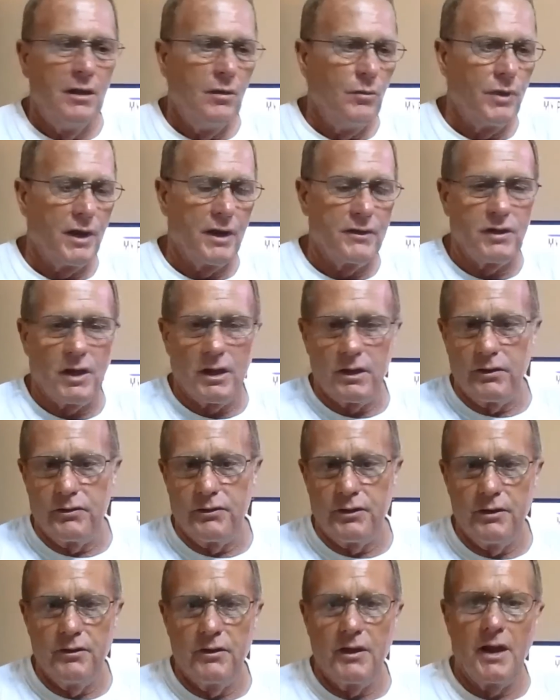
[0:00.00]
But I take you
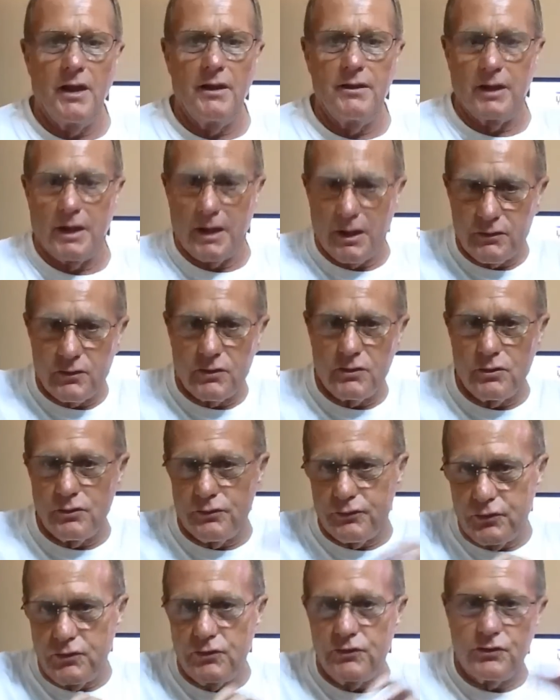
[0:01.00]
through that, and they got the little
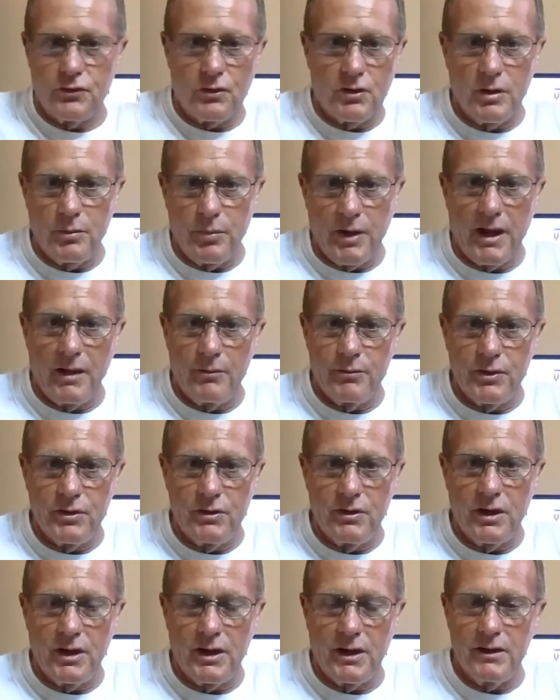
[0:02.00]
2-story
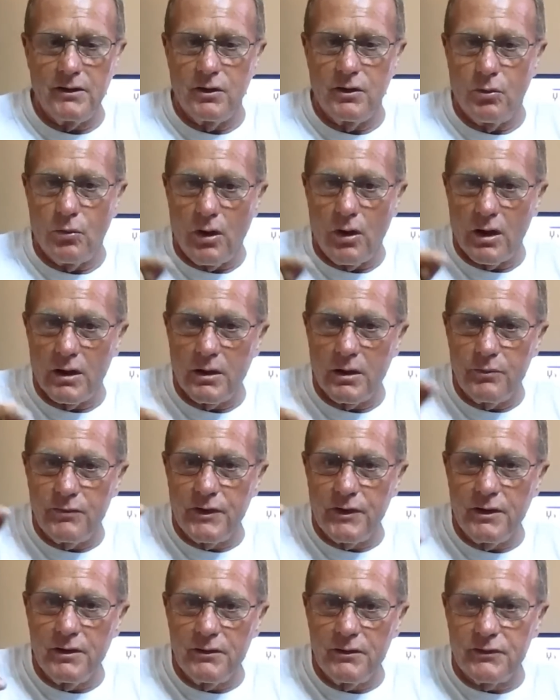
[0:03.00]
bamboo hut, and you walk up
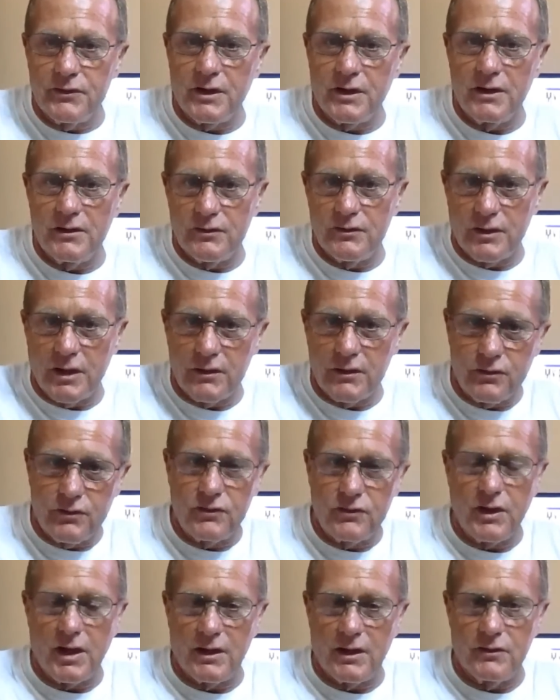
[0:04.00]
the little stairs to get to
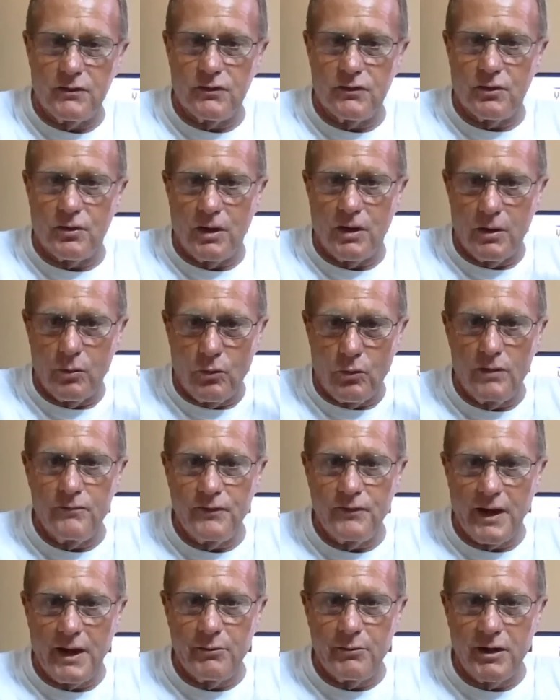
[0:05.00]
the 2nd story, and one
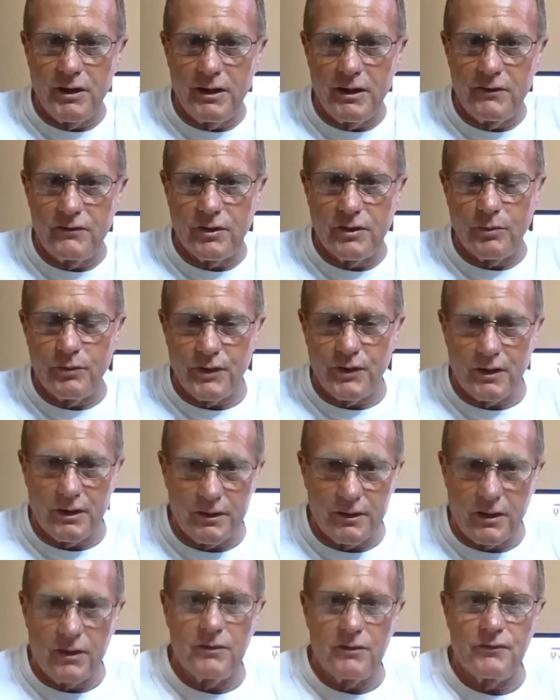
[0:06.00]
family lives up there,
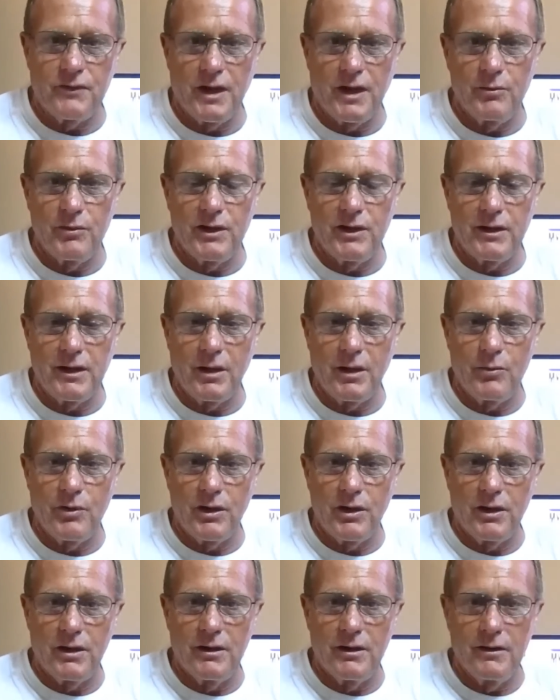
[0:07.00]
another family down
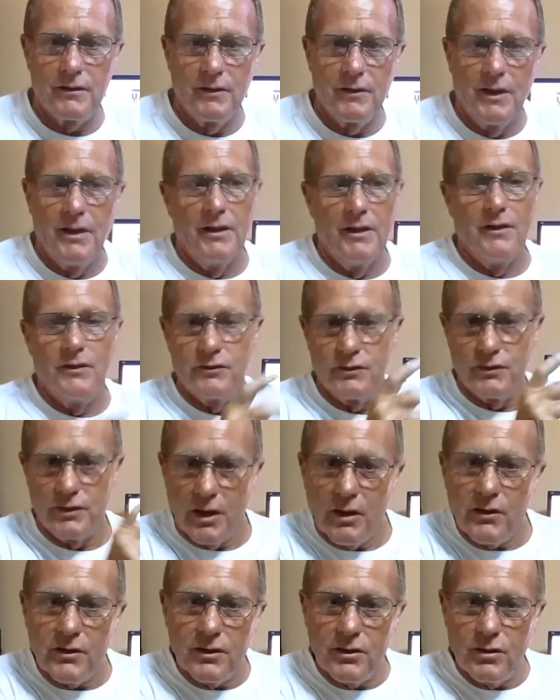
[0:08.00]
below. There's
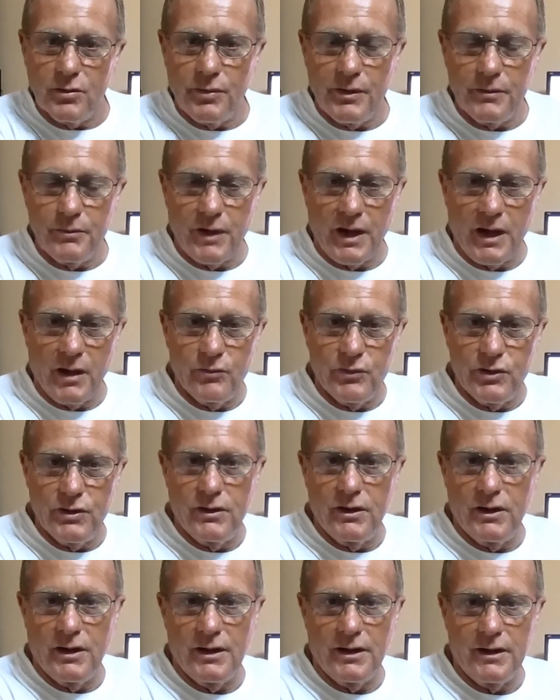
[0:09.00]
another little
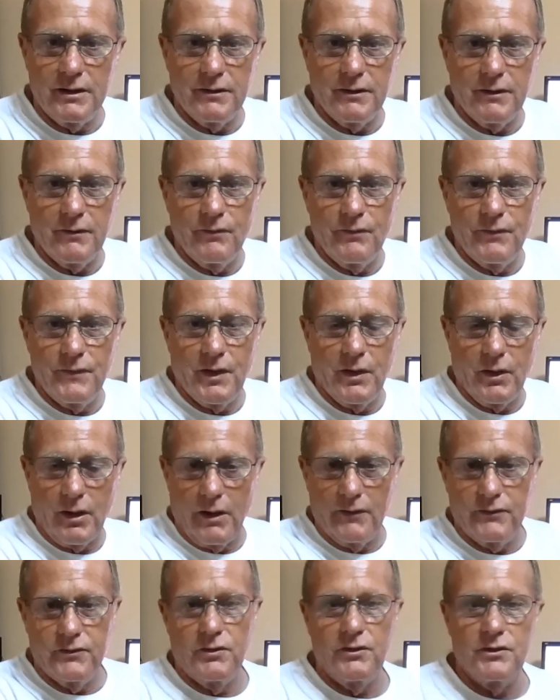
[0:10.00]
bamboo hut
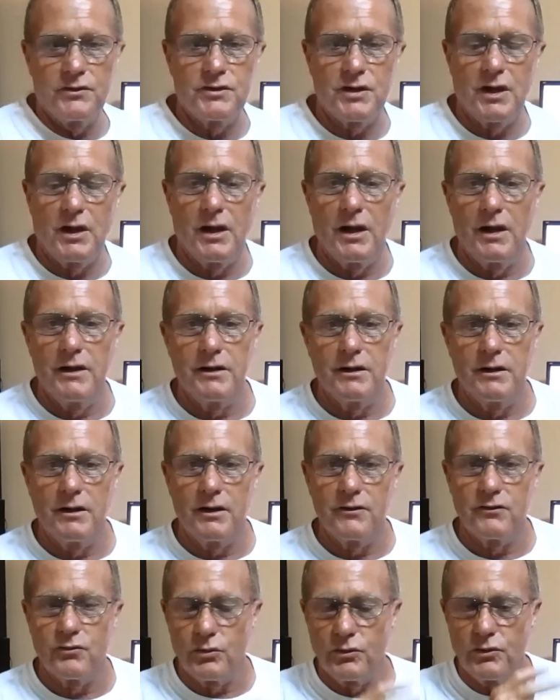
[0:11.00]
off to the side, and
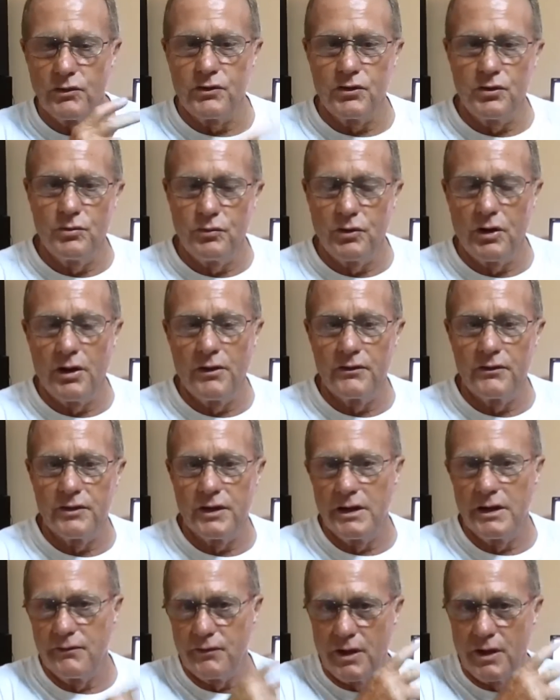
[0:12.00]
that's where the 2 brothers
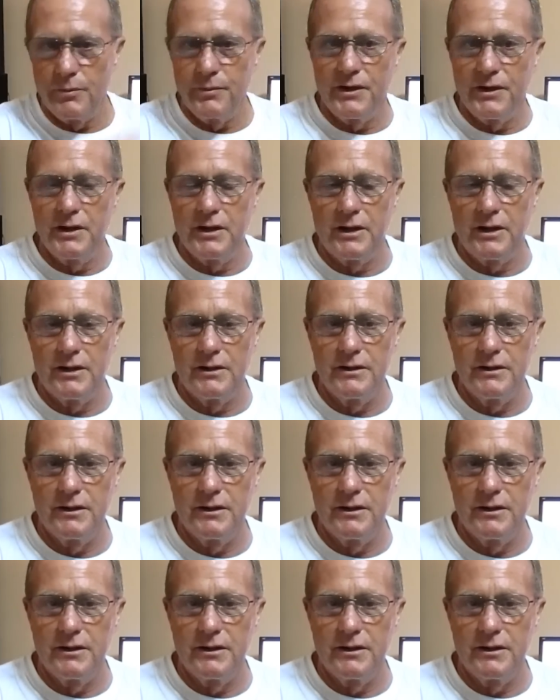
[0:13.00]
live up and down.